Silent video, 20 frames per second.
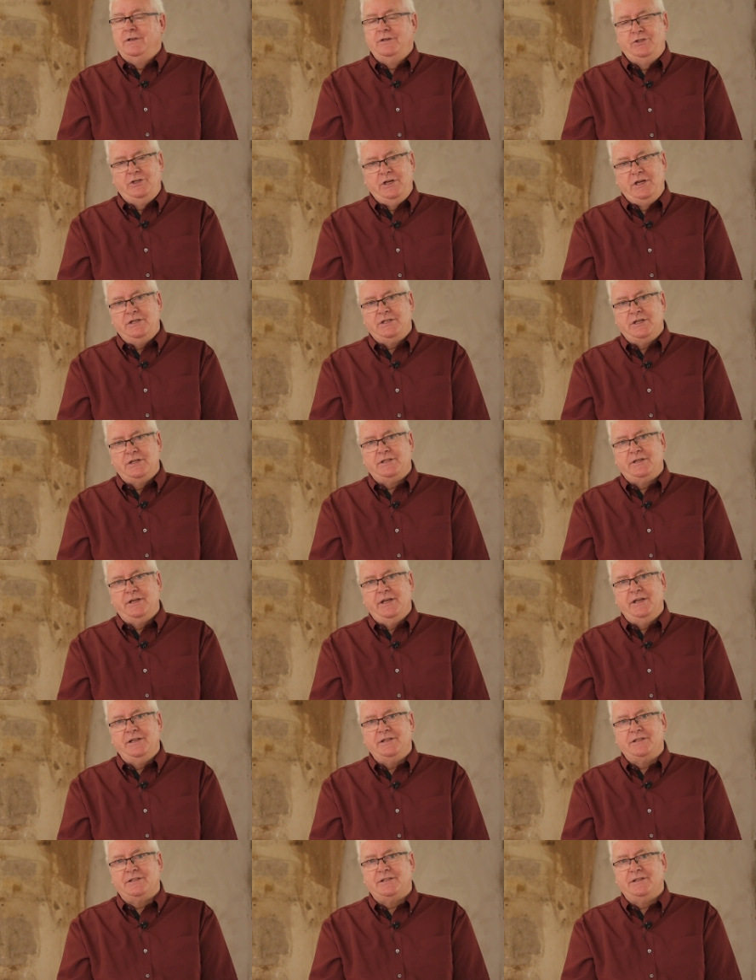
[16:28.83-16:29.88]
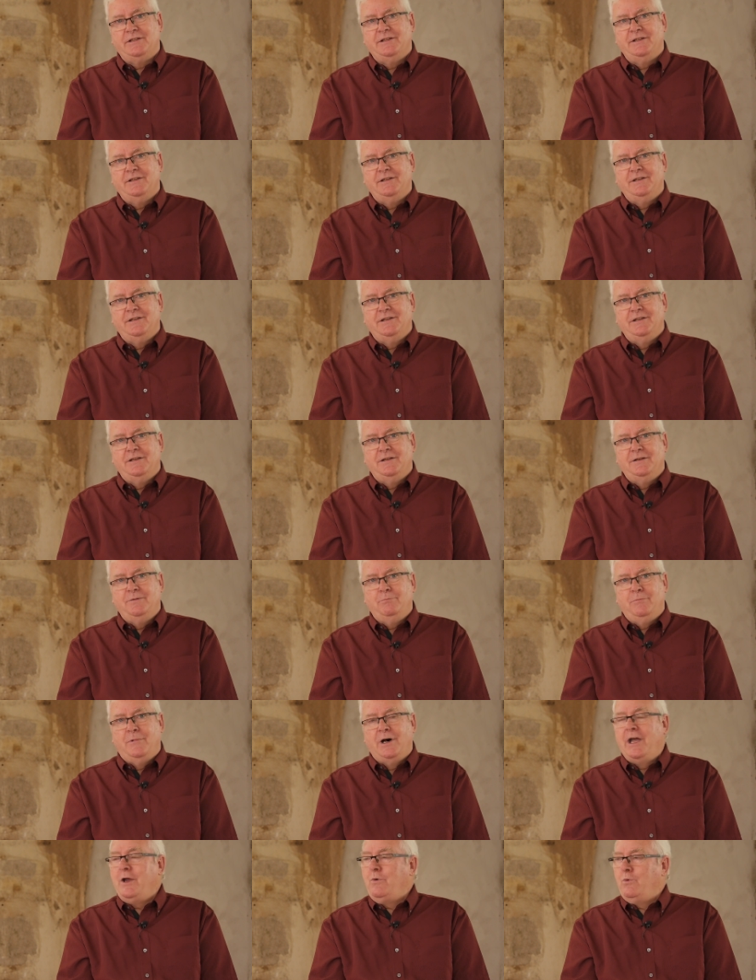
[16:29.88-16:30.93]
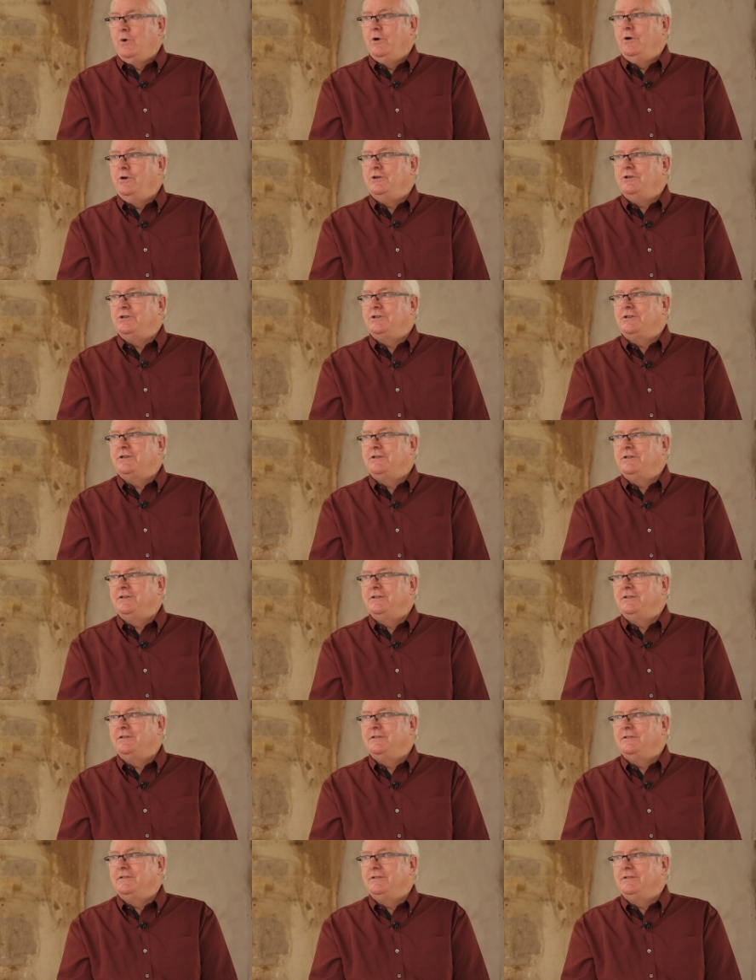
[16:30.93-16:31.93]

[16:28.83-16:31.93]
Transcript: Jesus says, My words